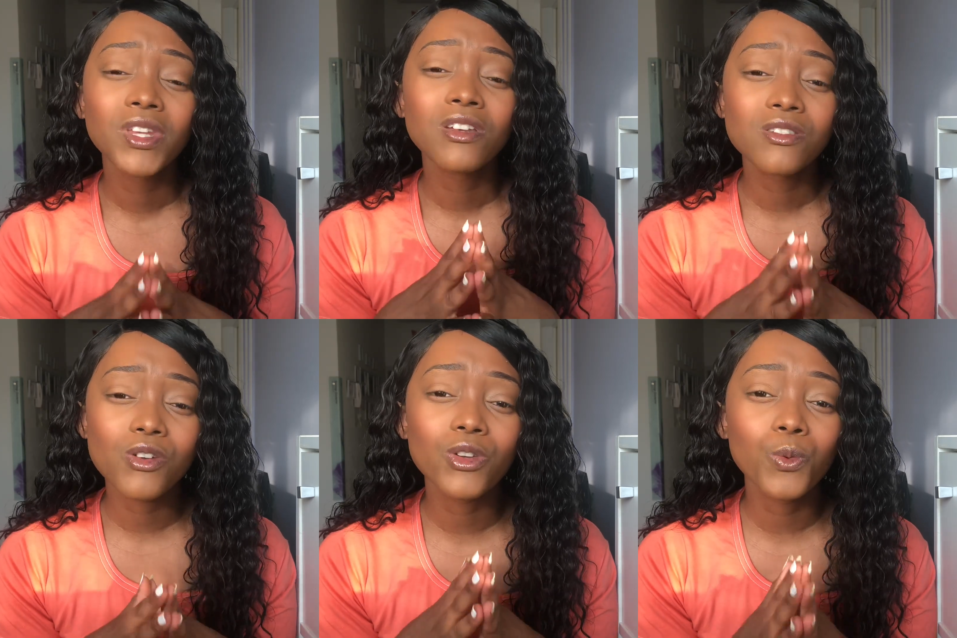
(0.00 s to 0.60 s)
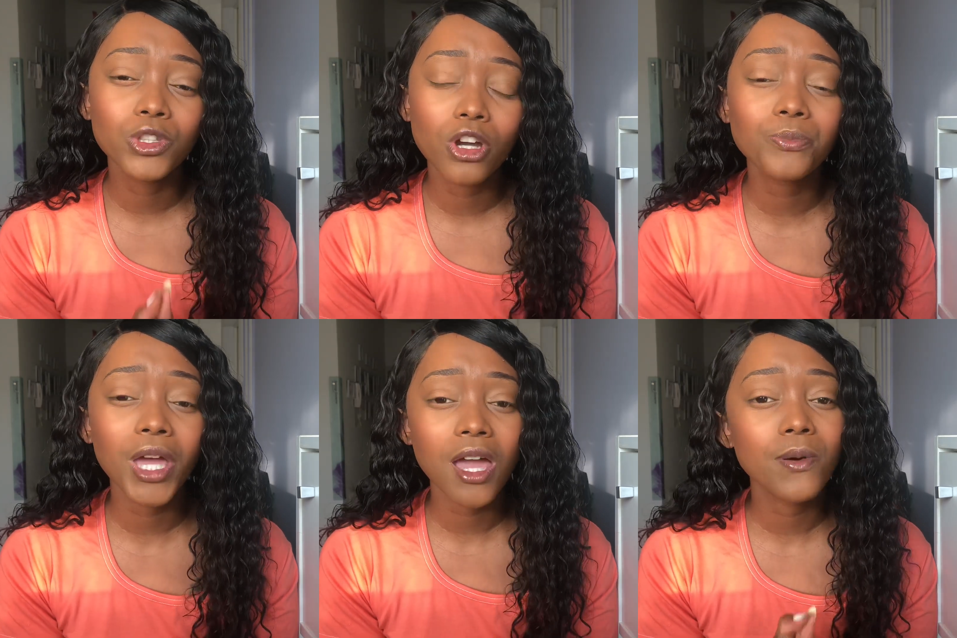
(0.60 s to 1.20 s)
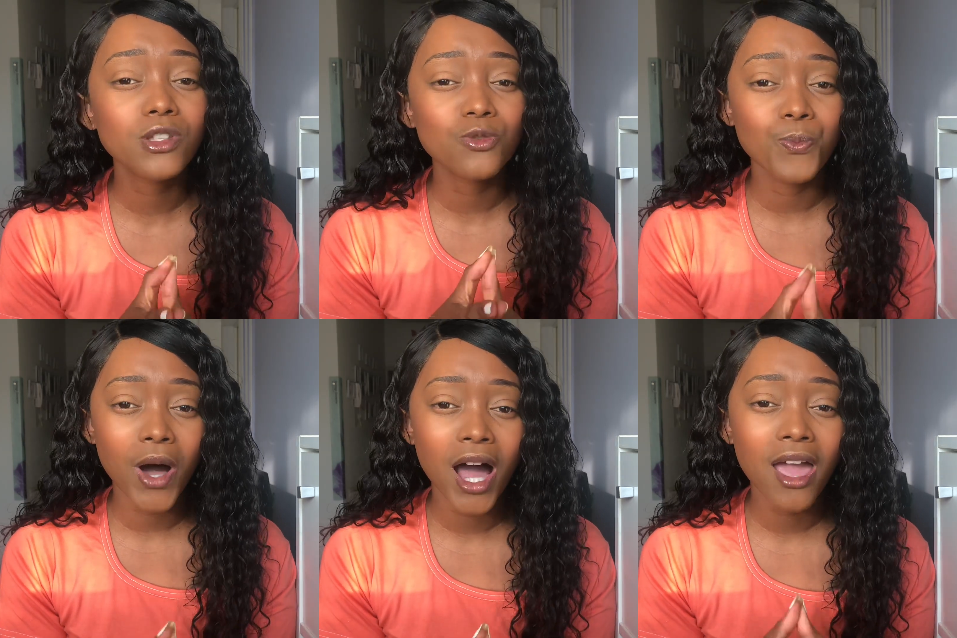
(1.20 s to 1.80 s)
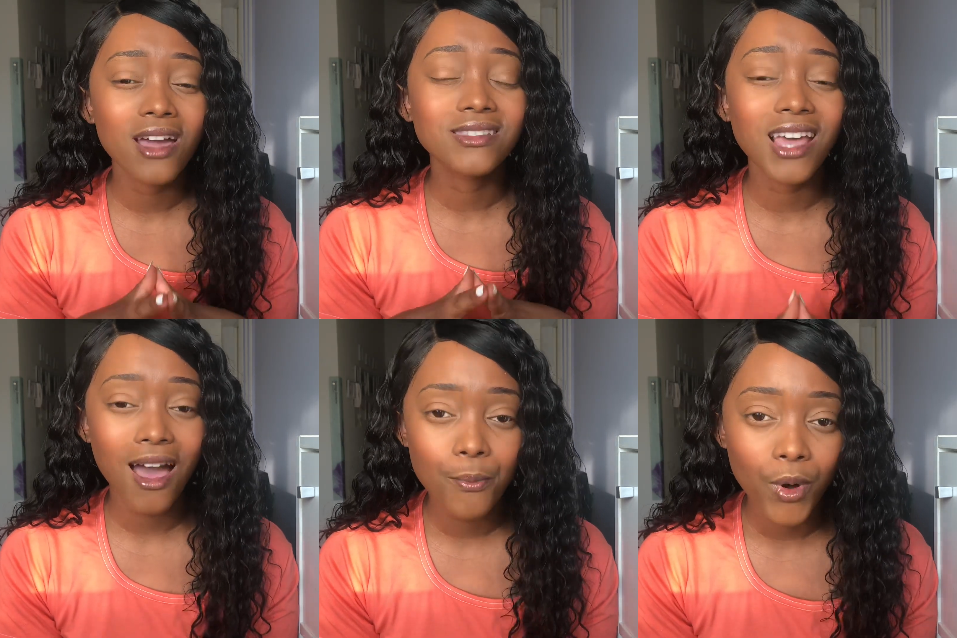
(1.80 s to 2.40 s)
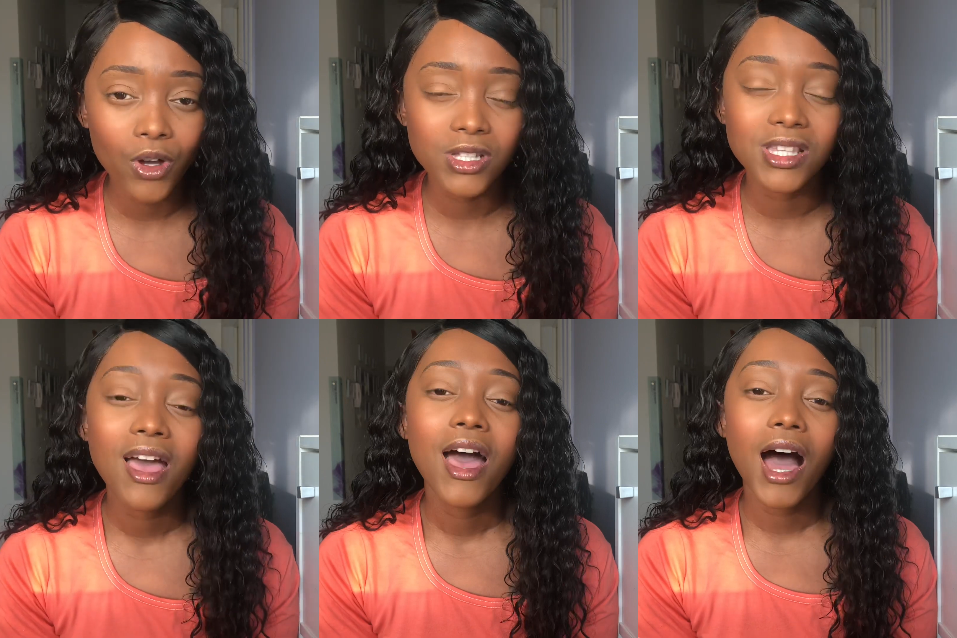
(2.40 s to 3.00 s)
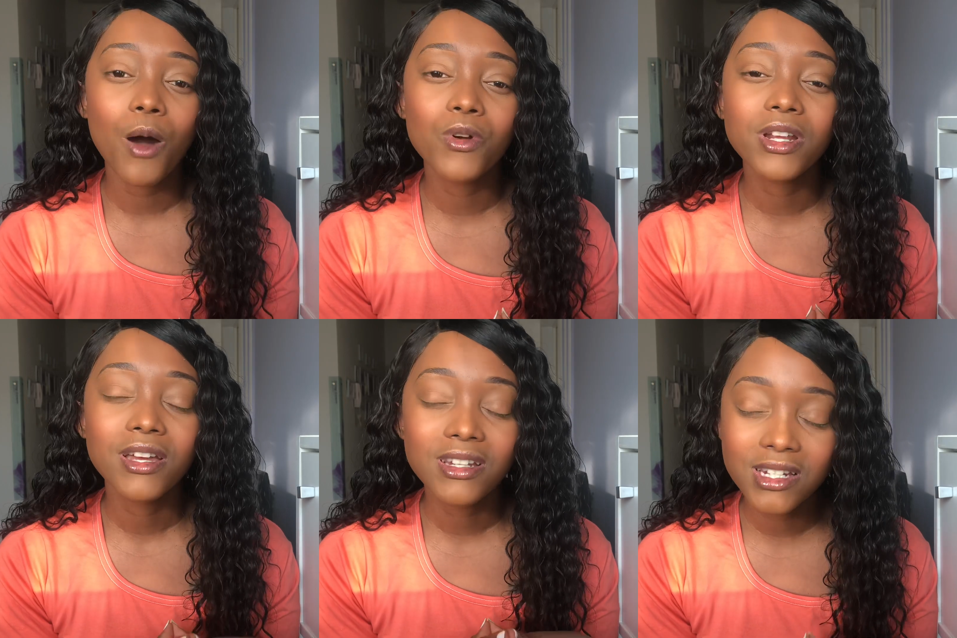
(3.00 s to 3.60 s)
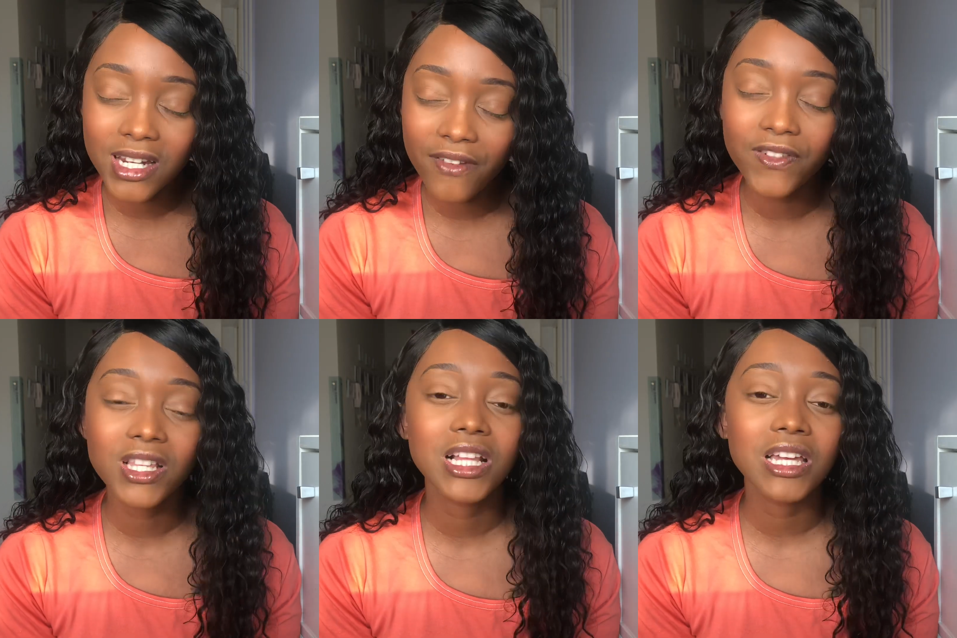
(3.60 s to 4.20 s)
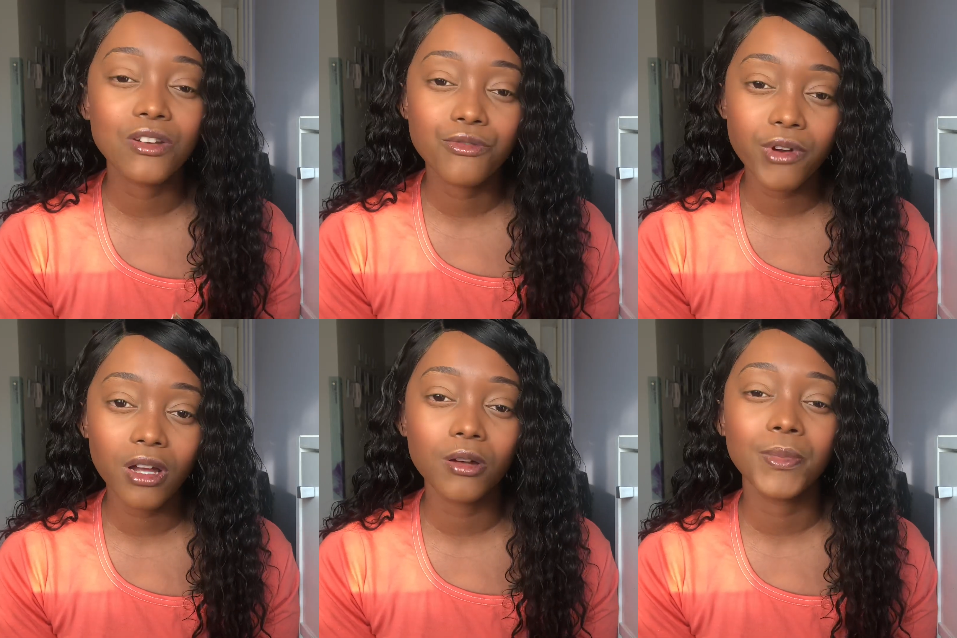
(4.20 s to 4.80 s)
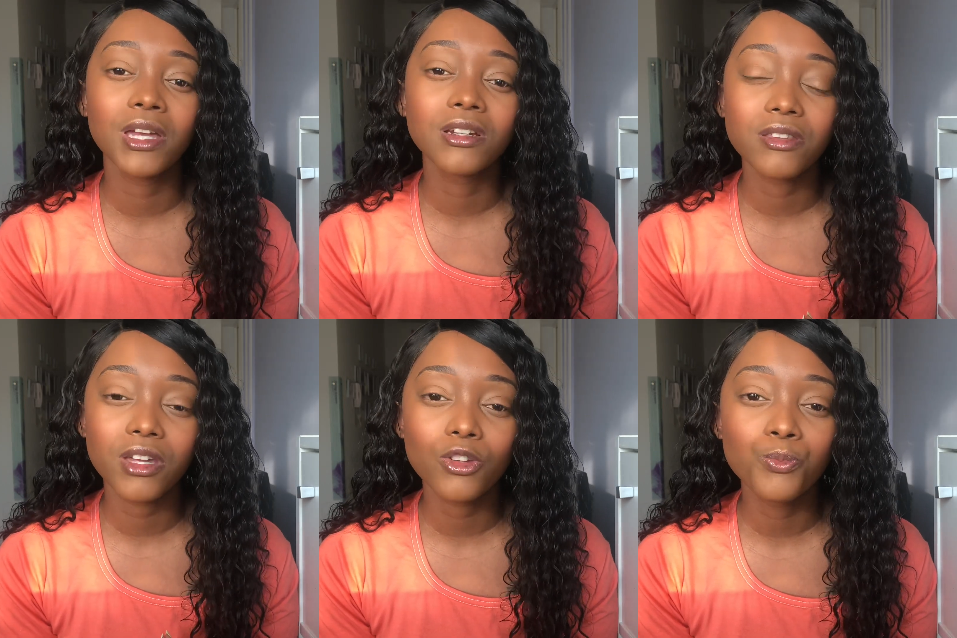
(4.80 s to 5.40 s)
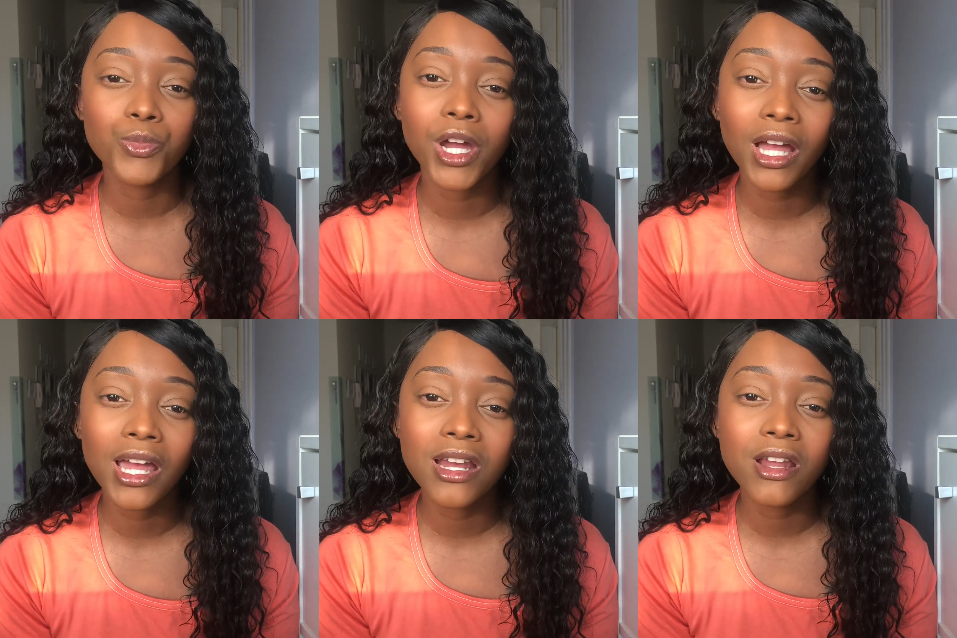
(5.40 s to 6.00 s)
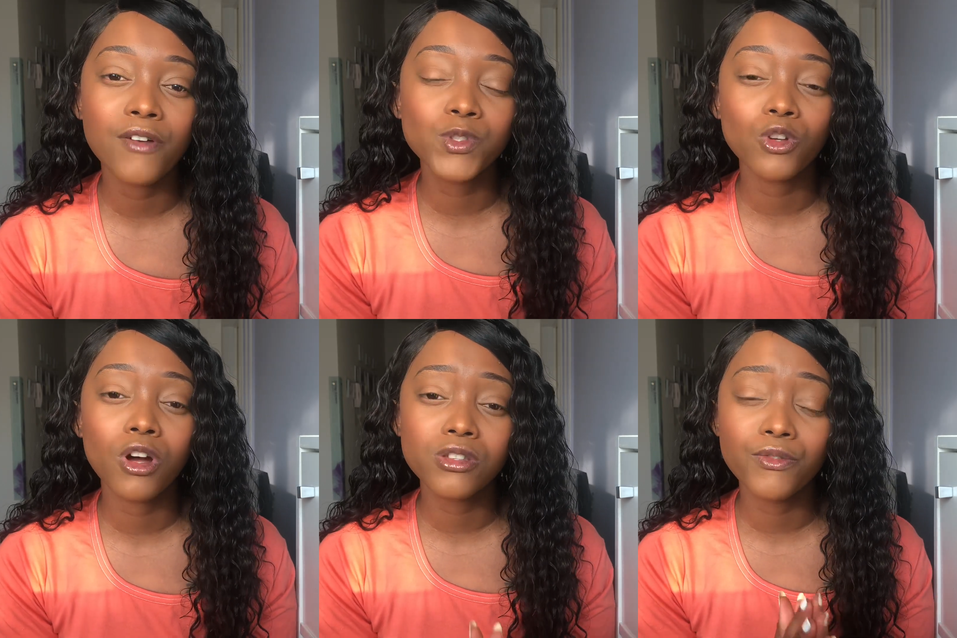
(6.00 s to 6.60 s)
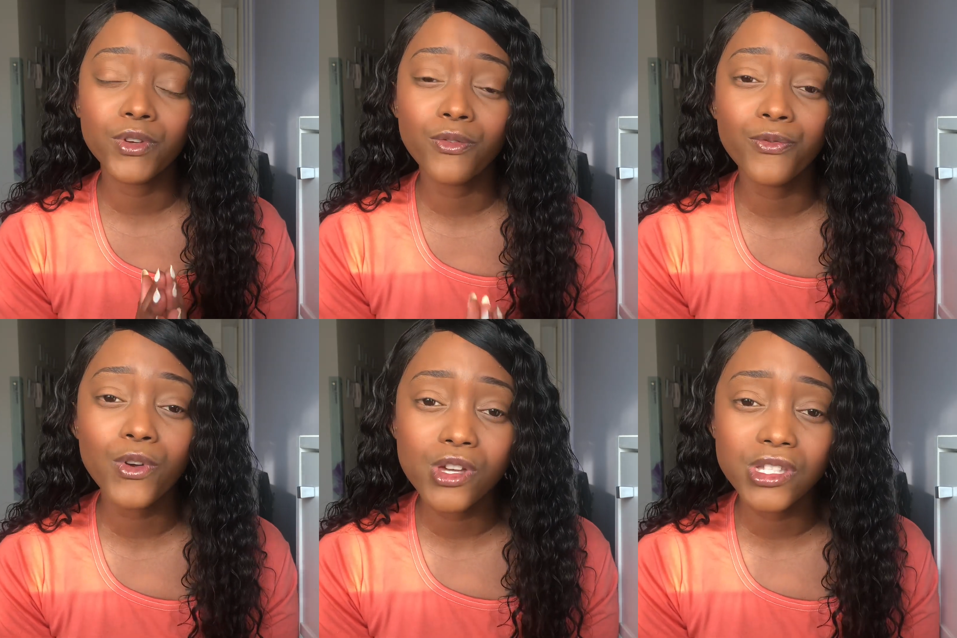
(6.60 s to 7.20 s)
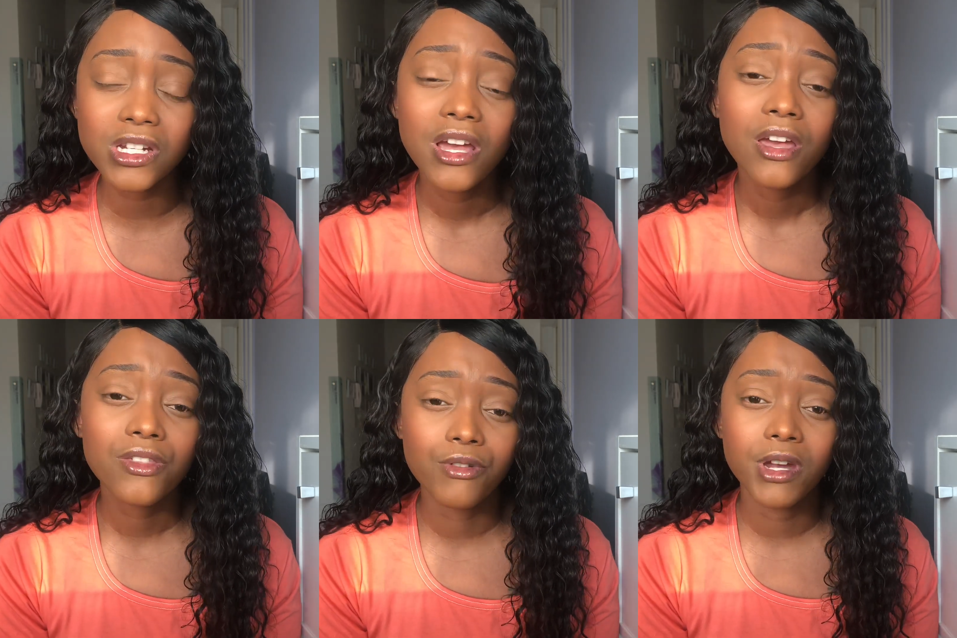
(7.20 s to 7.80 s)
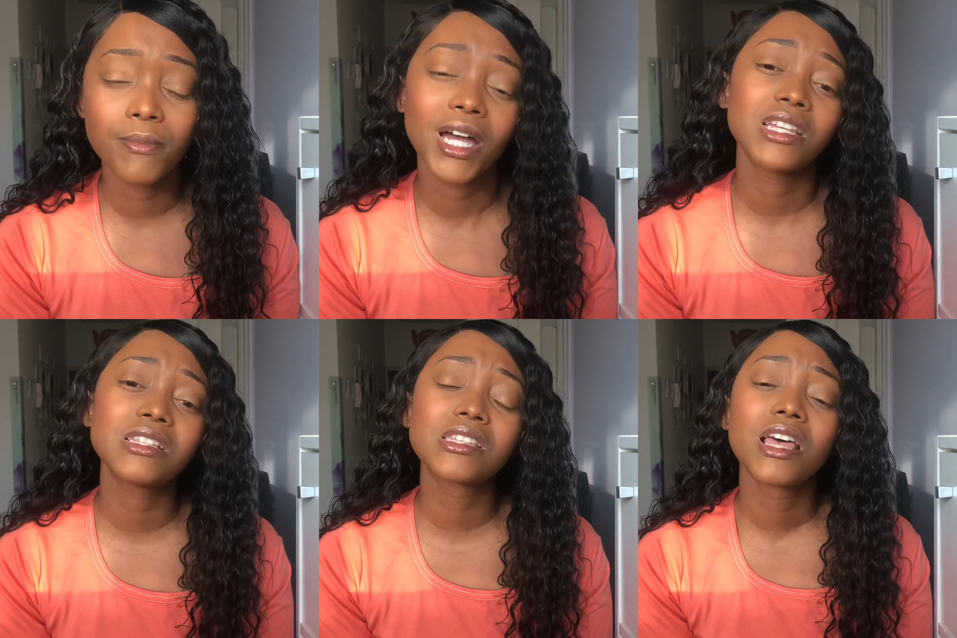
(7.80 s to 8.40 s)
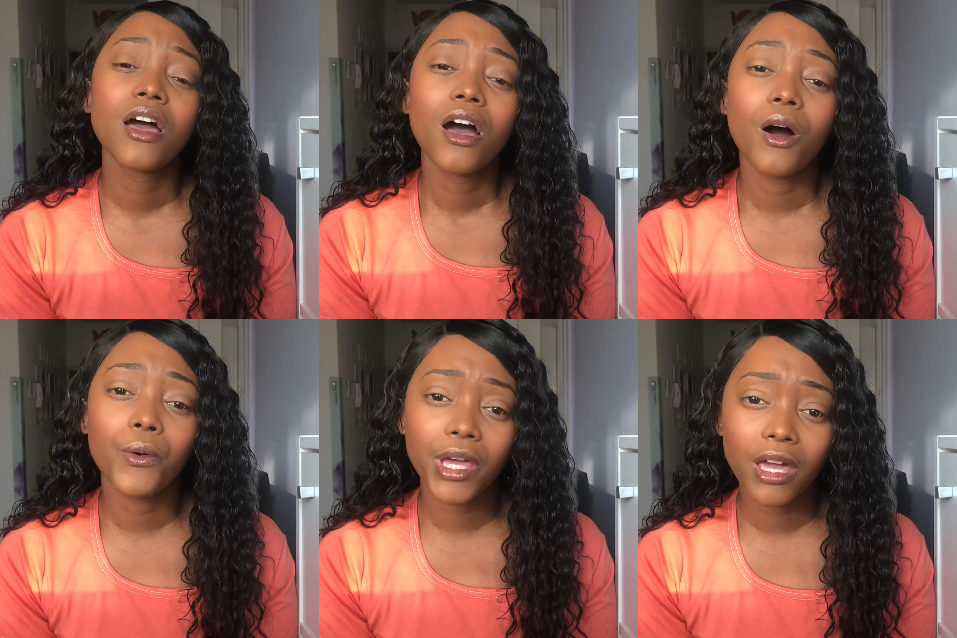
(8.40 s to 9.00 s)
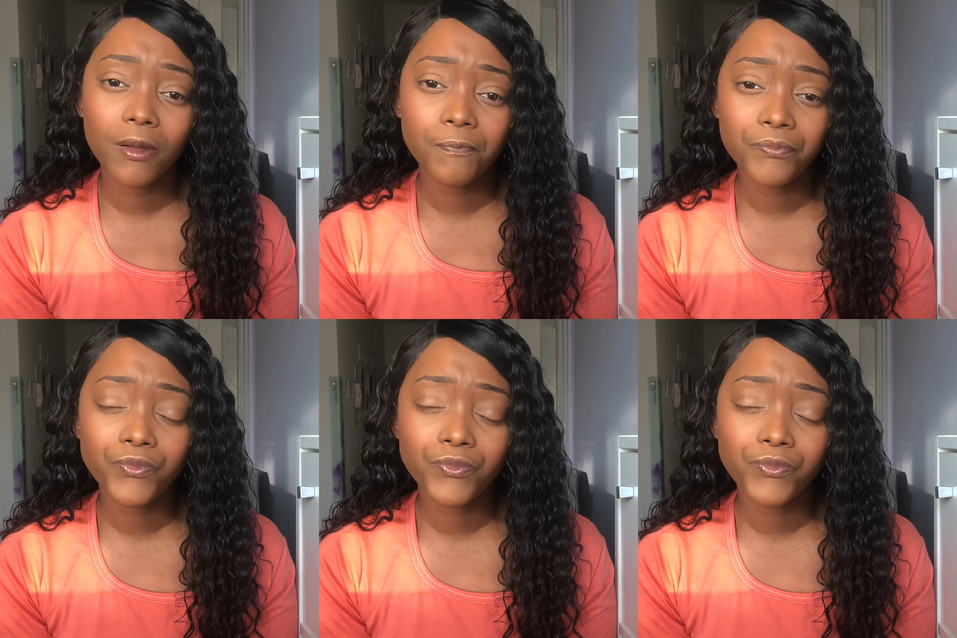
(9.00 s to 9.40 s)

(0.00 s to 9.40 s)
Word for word: so you will not be able to buy tampons i would definitely recommend that you bring enough to last you for the first three months okay